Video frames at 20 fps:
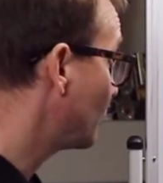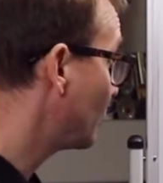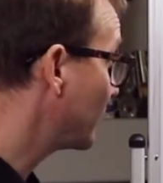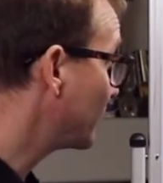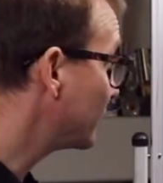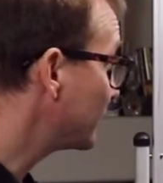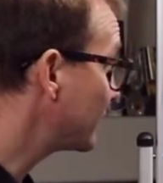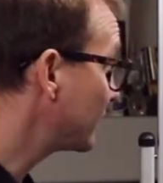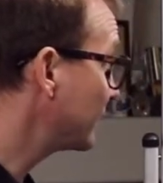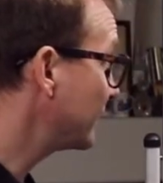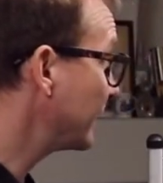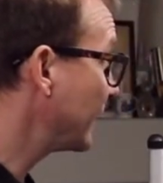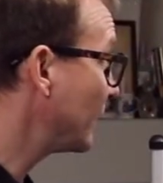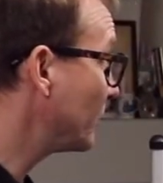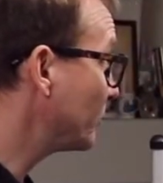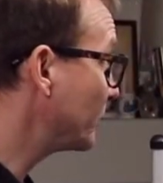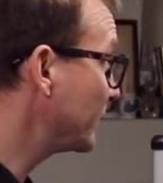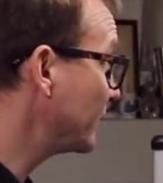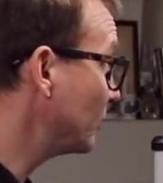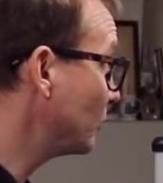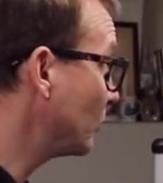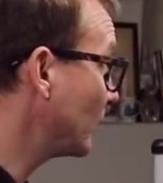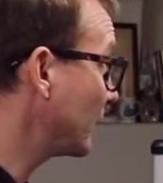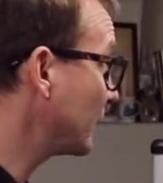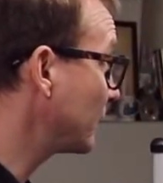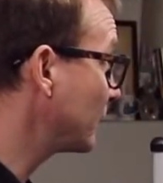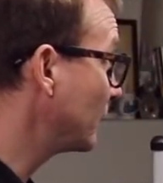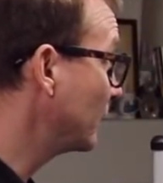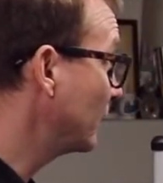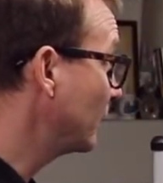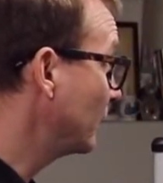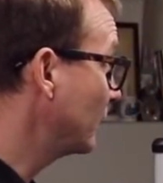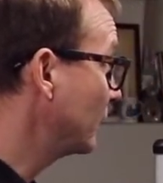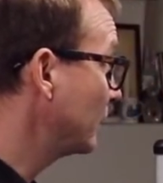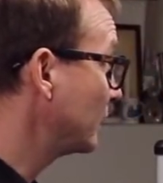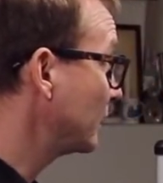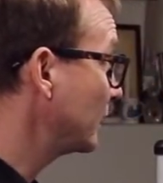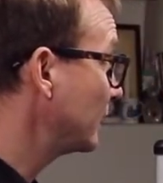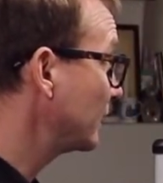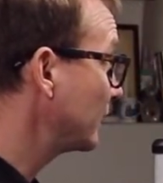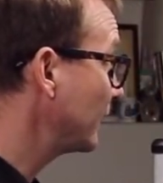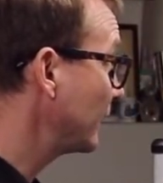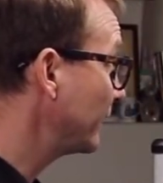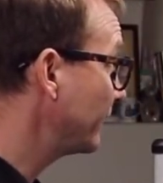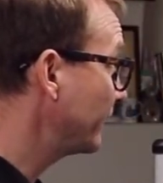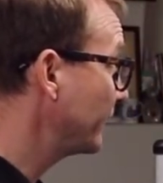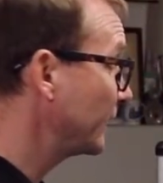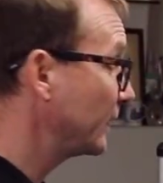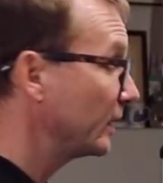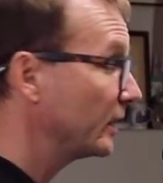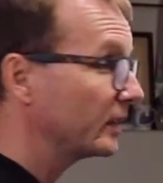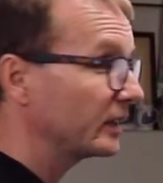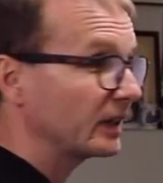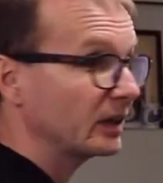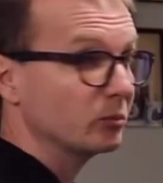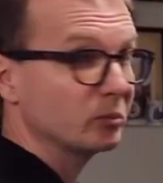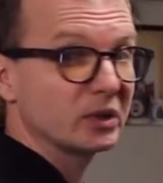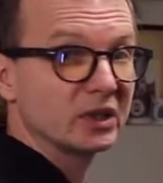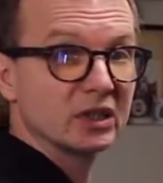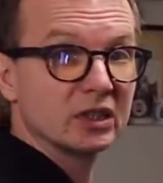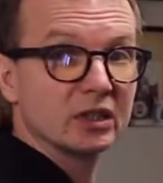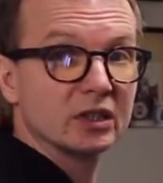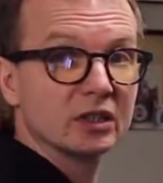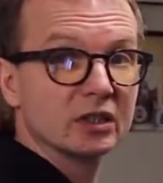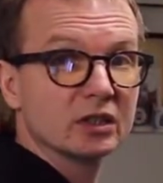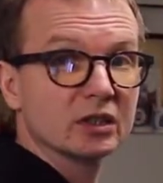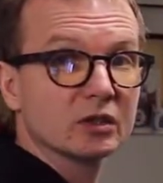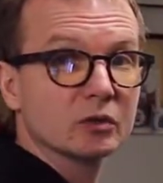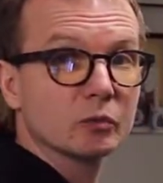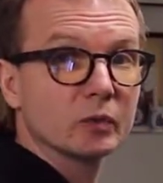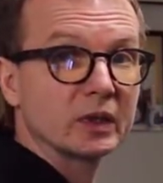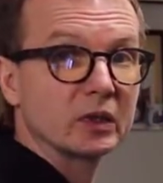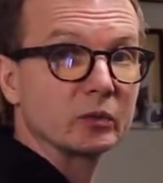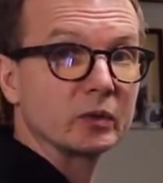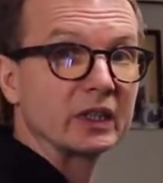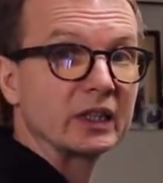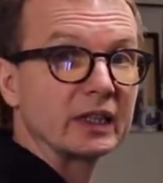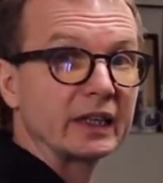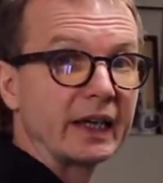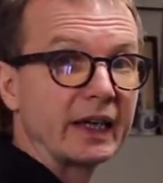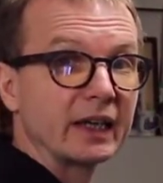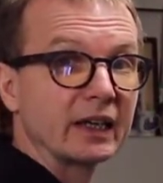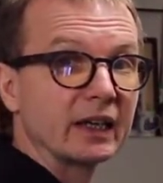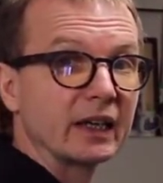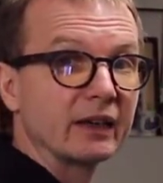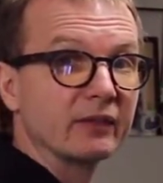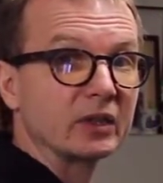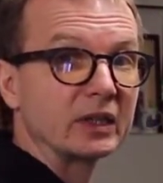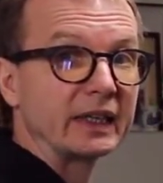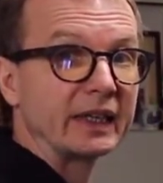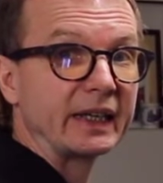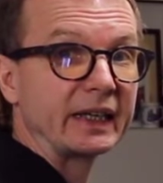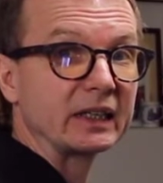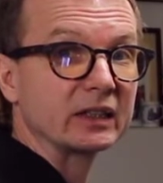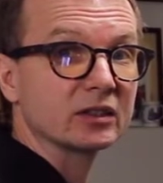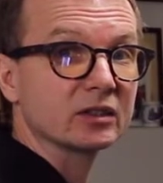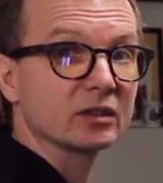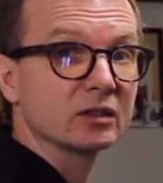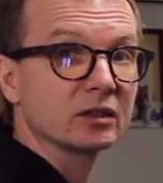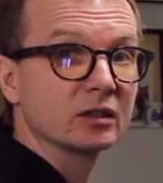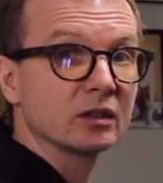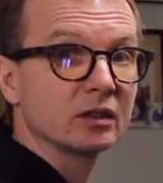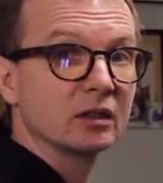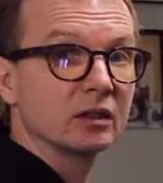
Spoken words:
Well, it's an empty one. The entire thing is empty here where we have an X.